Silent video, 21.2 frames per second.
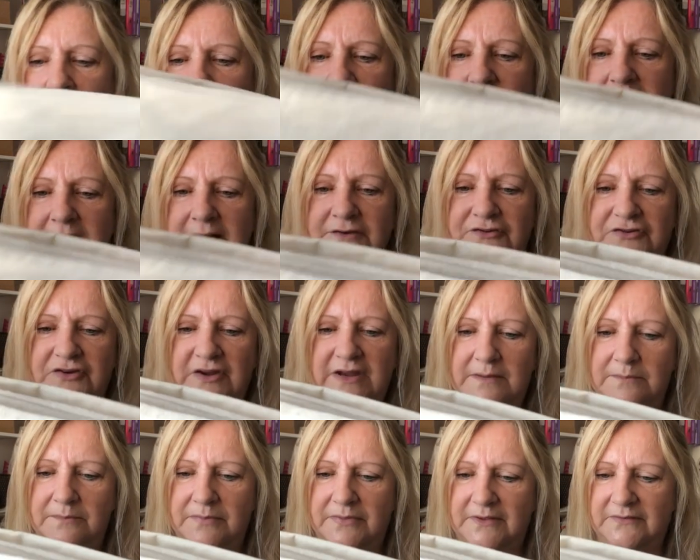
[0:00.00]
Really
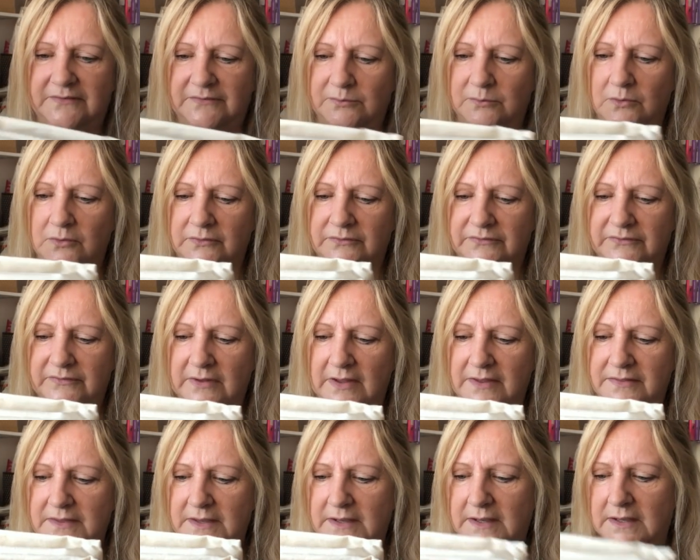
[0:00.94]
cheap this was.
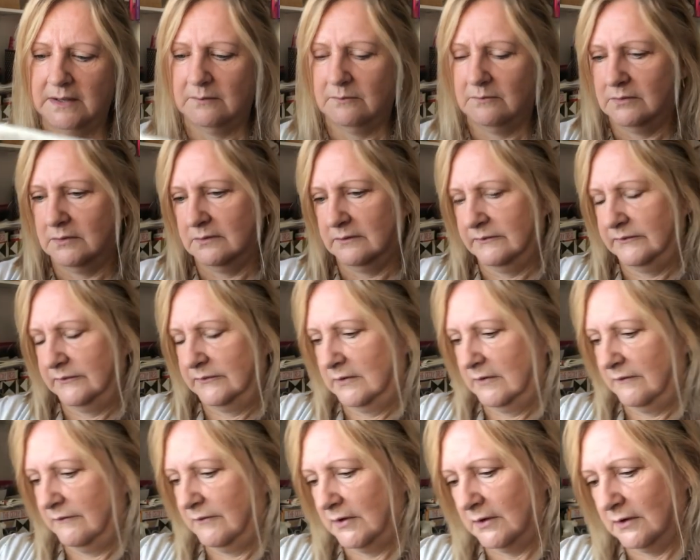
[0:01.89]
I think it was,
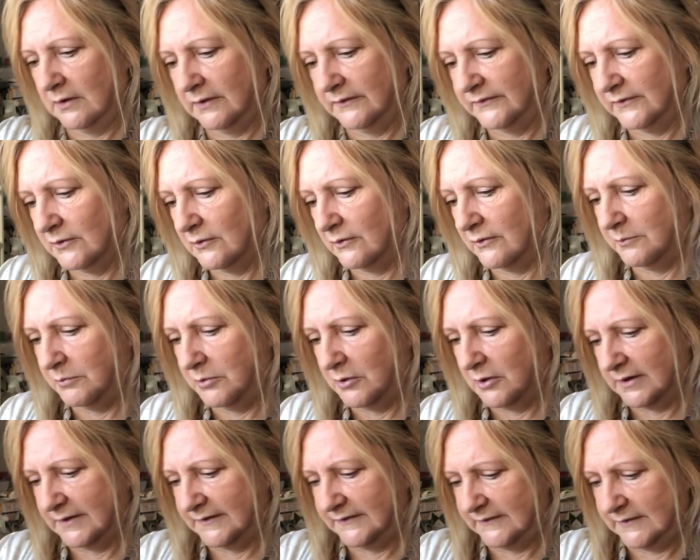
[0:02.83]
has it got the
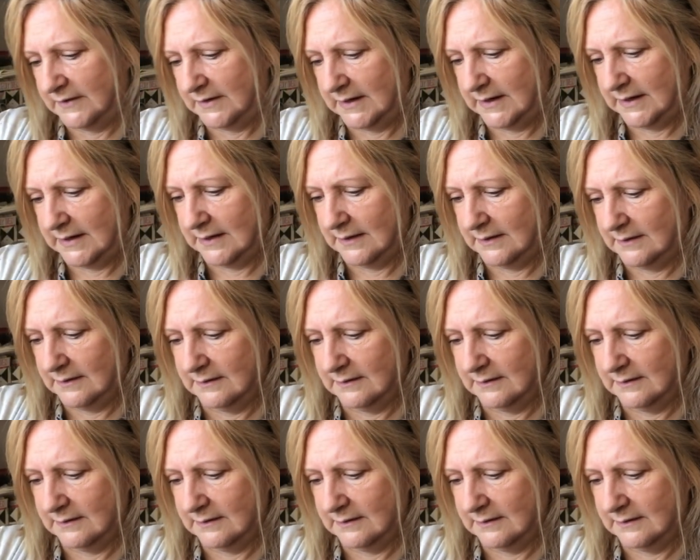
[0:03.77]
price in here?